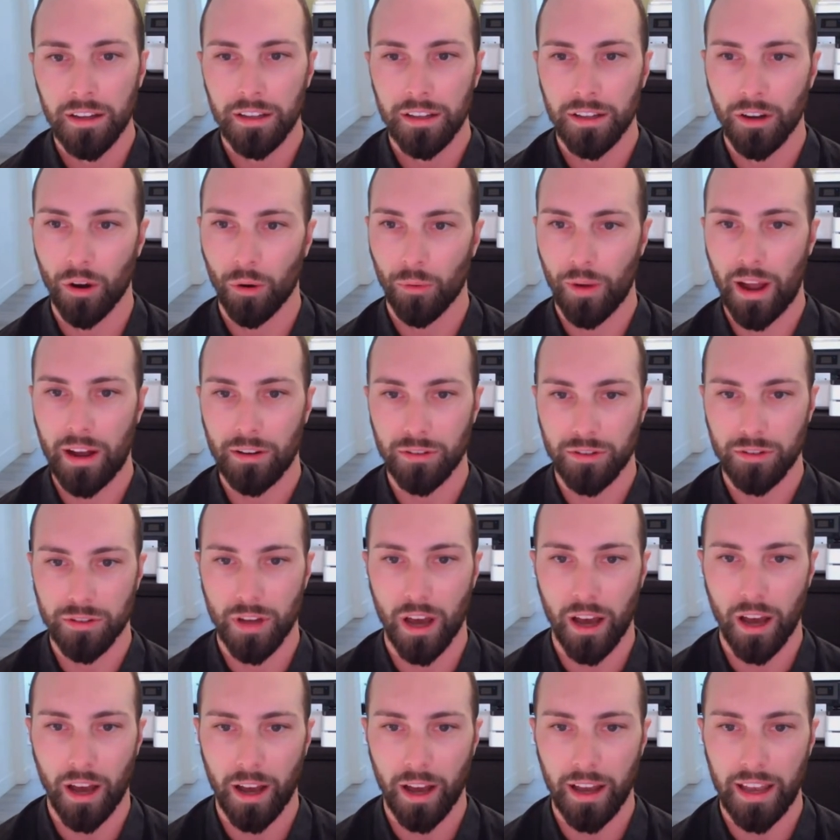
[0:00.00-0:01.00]
Around
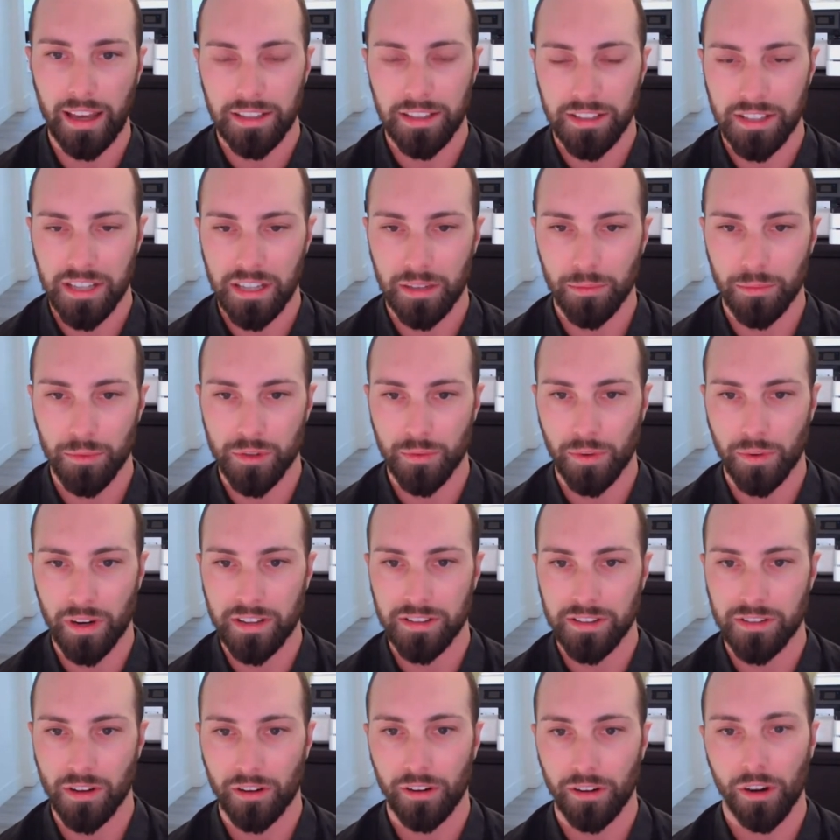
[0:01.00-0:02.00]
18 was when I
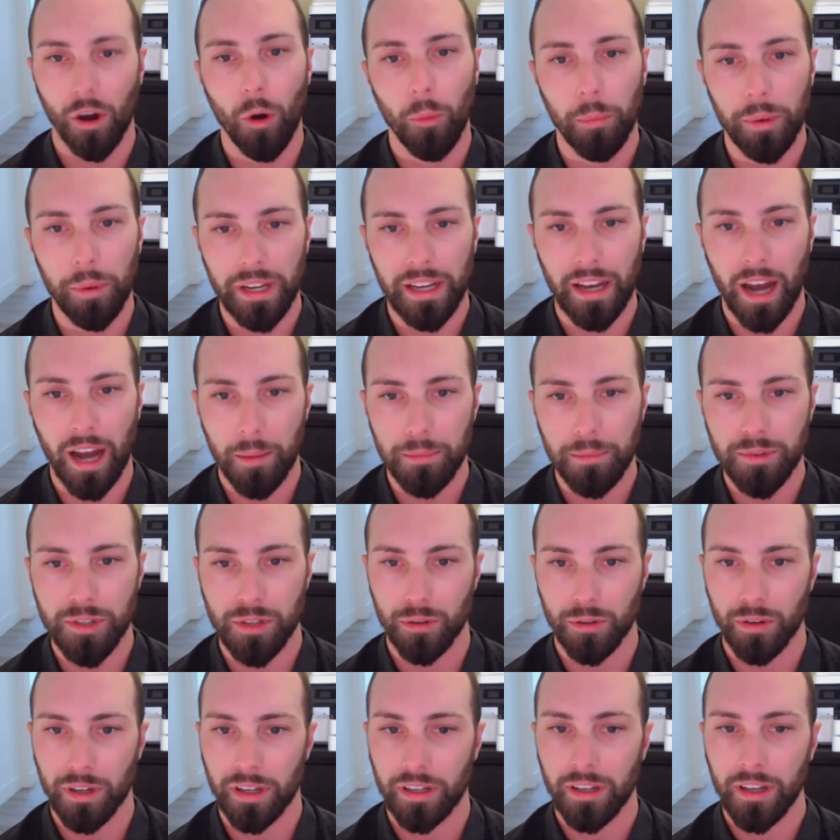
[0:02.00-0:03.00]
started opening up
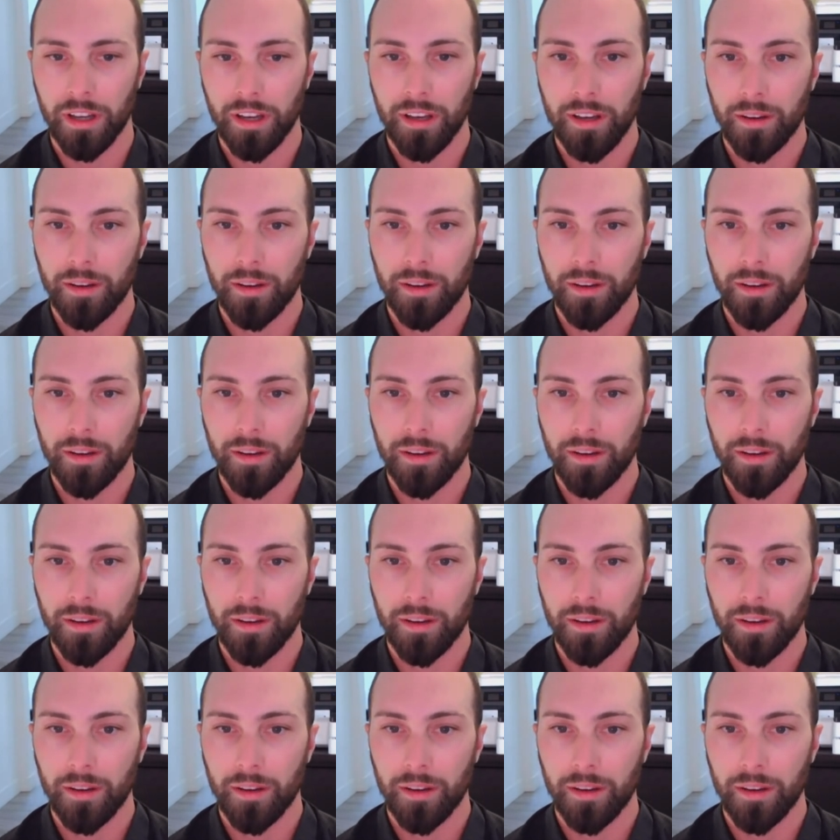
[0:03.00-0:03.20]
to it.